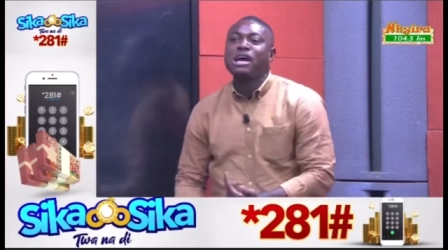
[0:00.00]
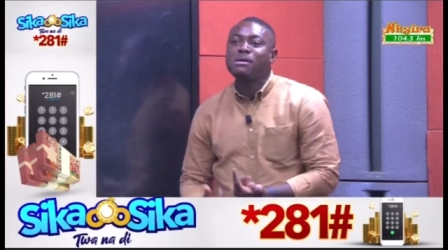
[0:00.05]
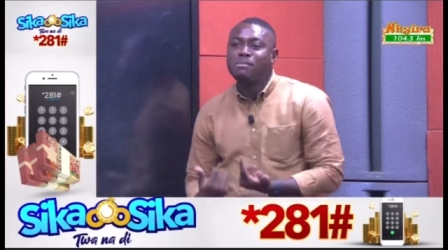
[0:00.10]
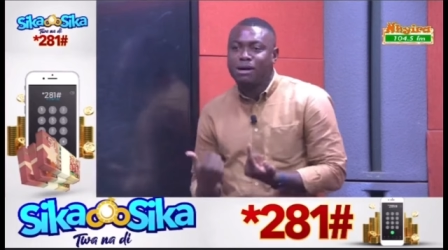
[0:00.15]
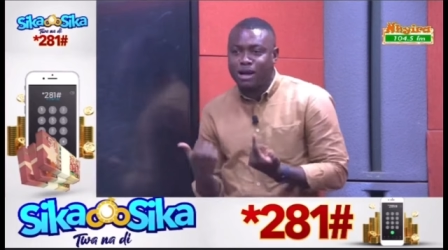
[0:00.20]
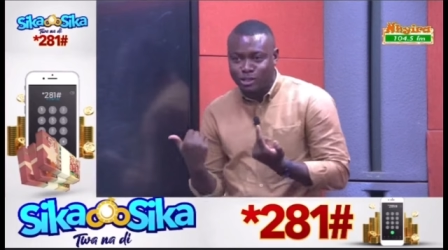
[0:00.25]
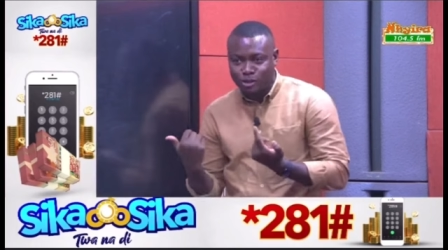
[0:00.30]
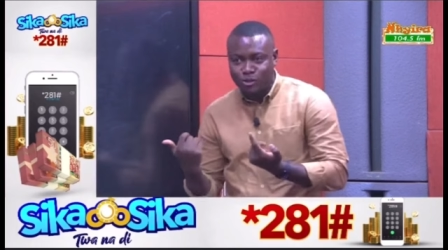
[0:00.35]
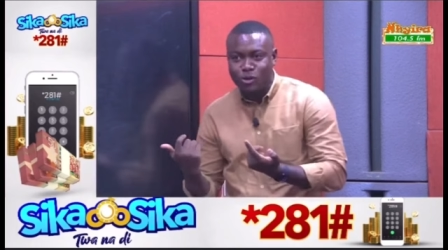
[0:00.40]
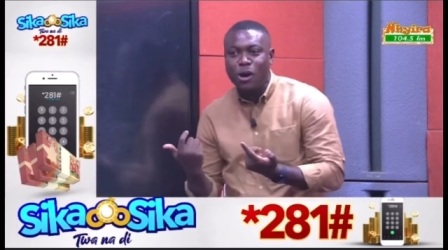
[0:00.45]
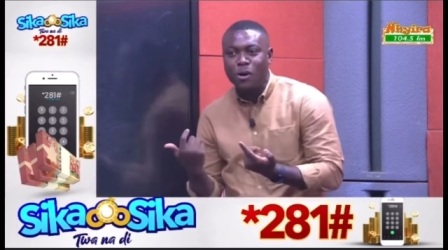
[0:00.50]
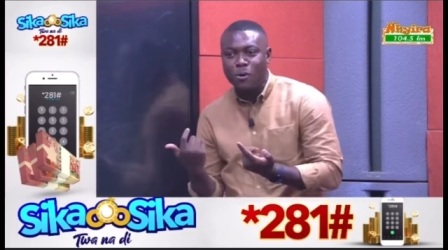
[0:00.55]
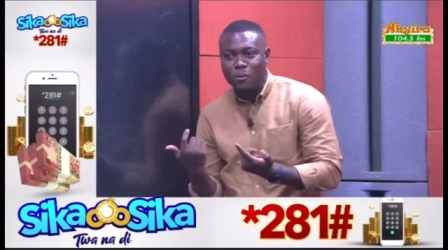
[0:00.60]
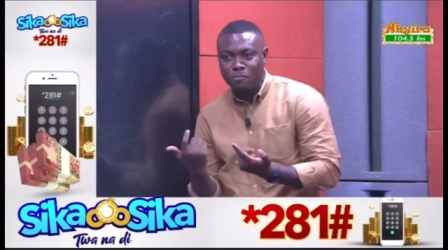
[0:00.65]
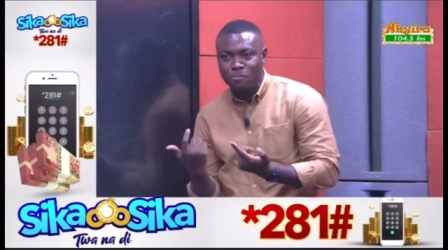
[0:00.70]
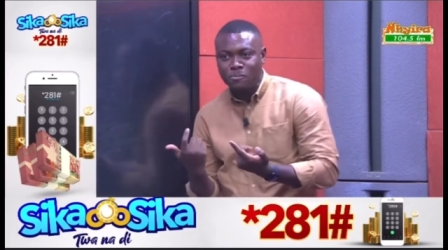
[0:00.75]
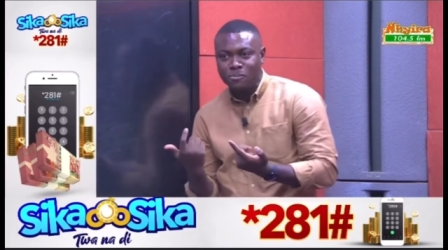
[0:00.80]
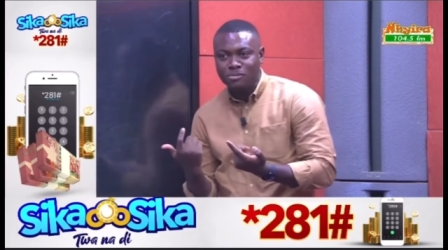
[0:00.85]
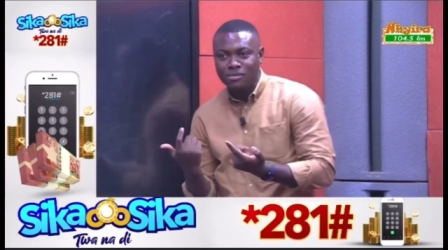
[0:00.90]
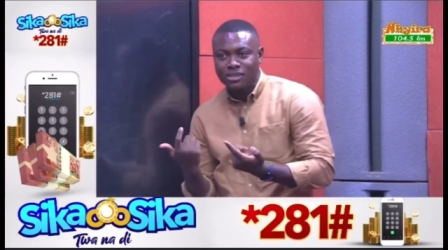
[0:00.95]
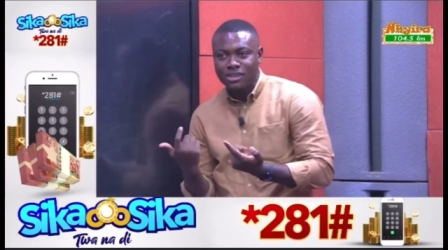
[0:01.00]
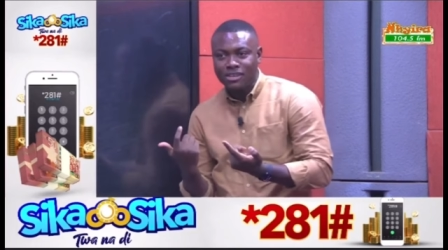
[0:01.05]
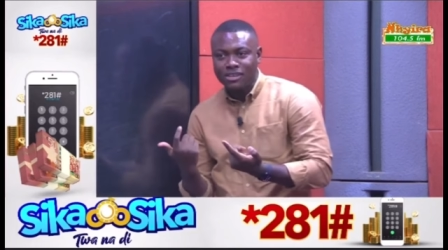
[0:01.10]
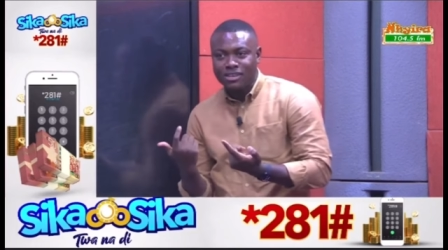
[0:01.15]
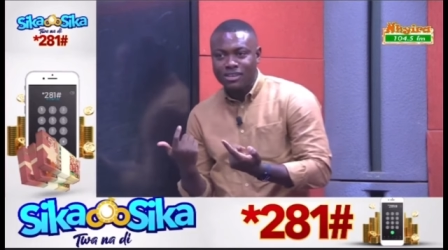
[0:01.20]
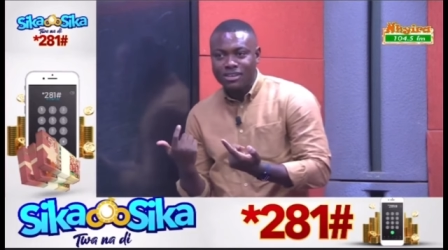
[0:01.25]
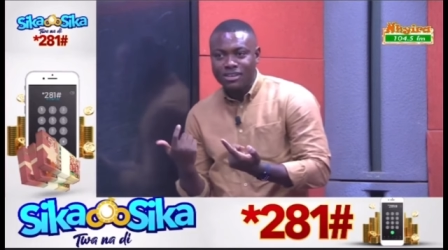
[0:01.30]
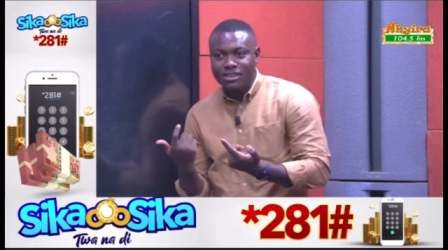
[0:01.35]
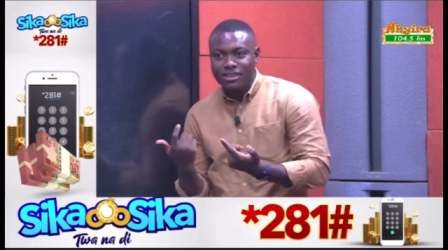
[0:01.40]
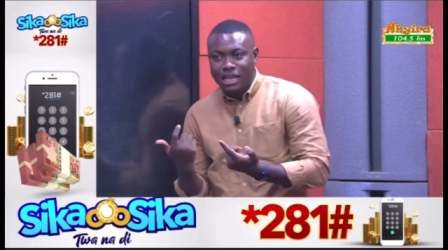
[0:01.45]
as well.
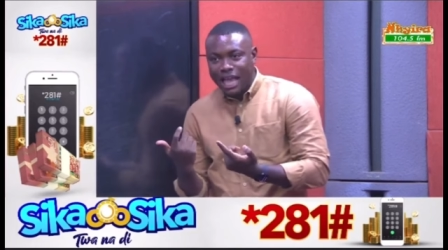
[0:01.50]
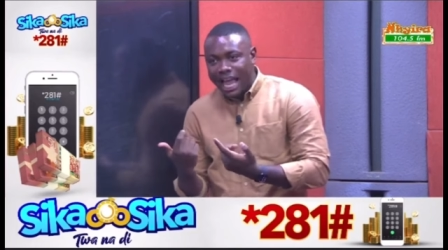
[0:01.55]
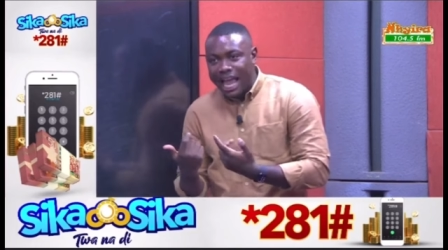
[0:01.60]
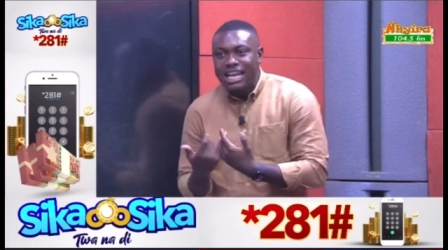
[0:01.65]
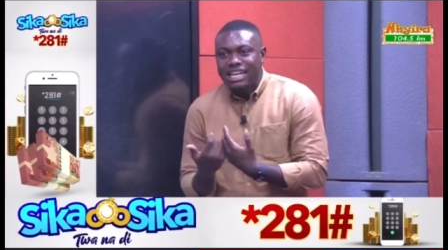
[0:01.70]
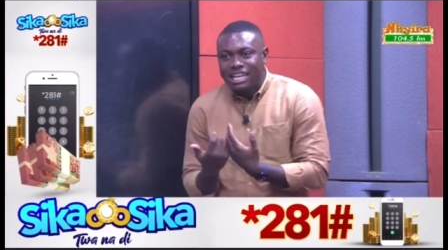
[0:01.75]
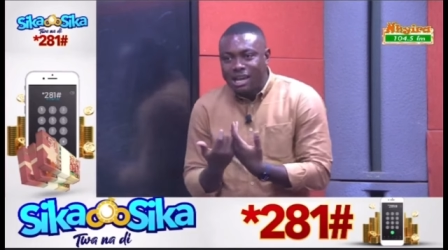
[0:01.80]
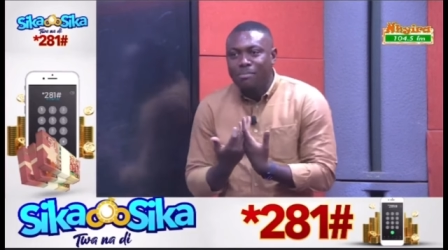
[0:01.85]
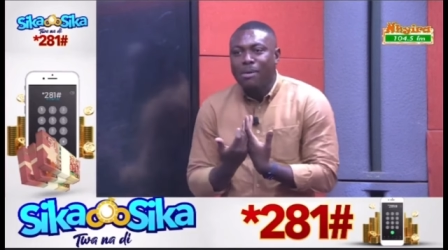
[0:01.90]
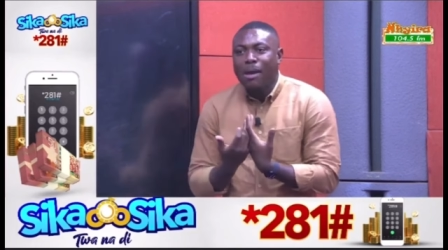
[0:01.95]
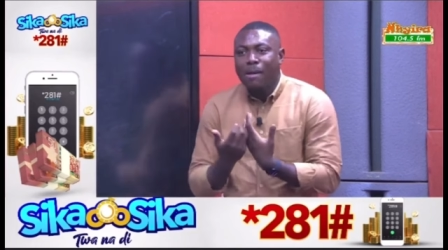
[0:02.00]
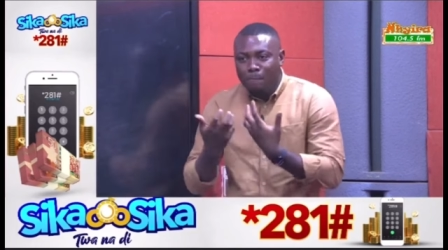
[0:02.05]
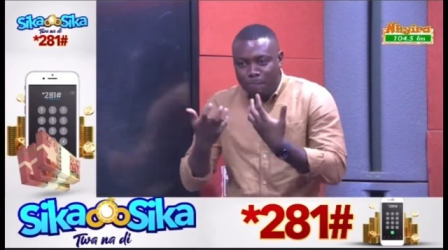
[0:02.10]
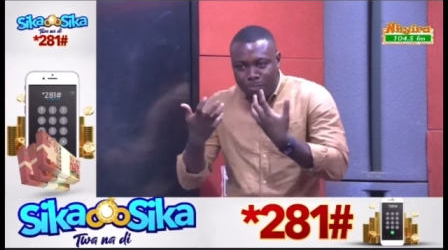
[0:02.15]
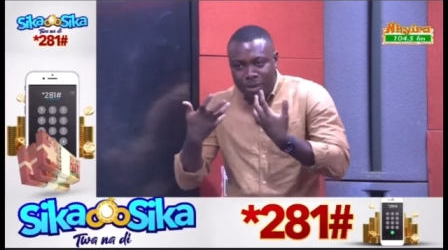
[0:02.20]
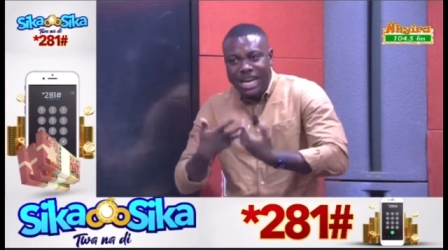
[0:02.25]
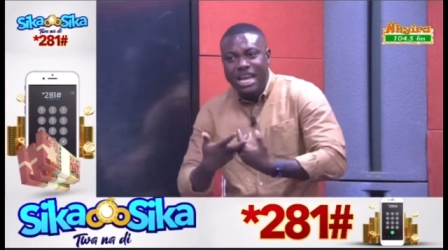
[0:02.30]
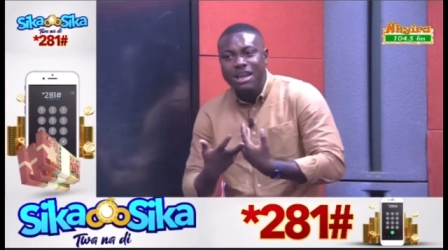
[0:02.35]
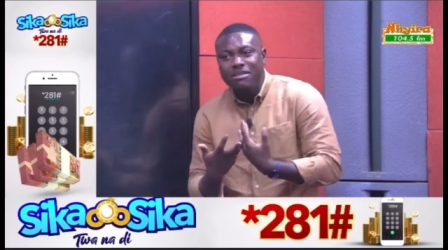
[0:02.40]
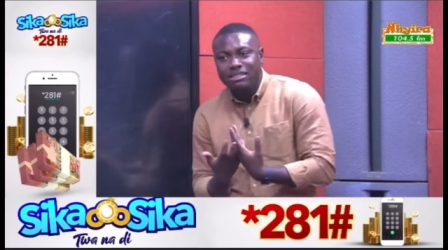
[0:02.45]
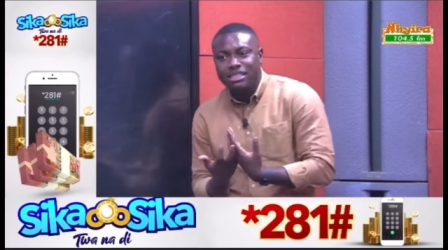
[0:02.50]
And they may believe,